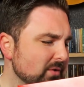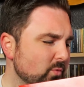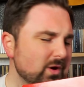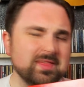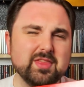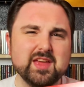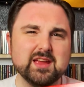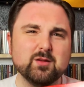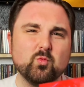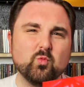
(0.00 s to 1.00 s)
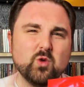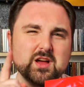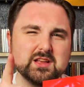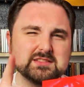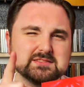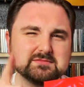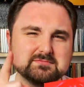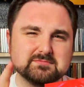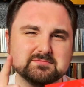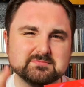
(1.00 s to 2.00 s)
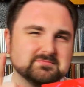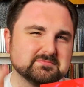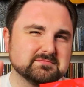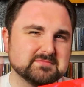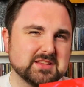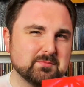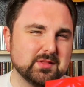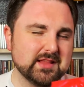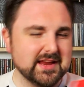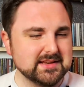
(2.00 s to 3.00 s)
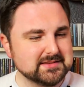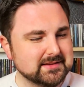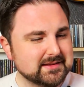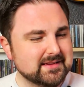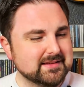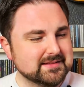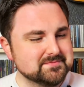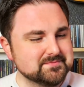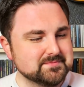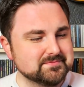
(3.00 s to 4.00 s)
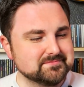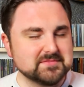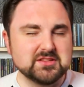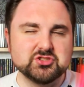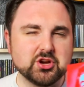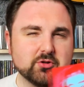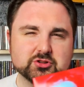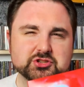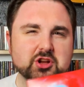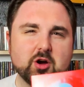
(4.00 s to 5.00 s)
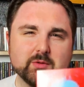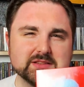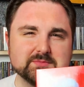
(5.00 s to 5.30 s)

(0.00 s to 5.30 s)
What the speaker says: One complaint, the Joker should always